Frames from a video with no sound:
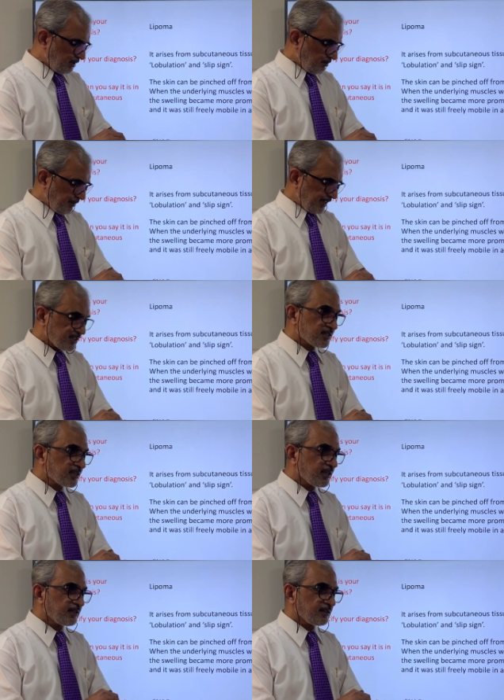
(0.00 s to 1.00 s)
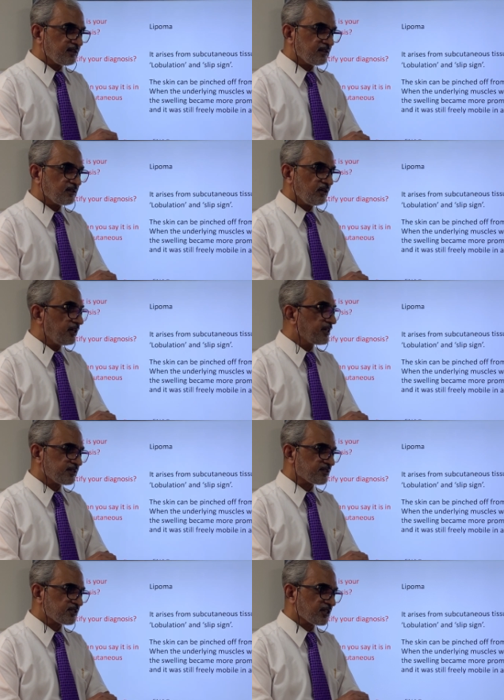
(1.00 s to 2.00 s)
my skin,
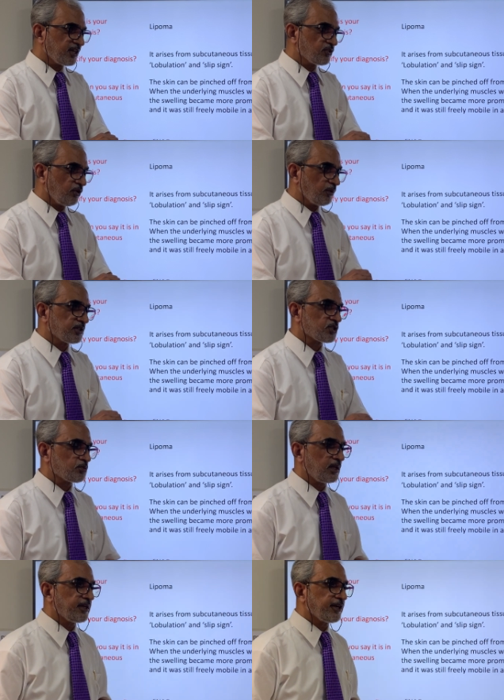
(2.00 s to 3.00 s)
his skin over the swelling.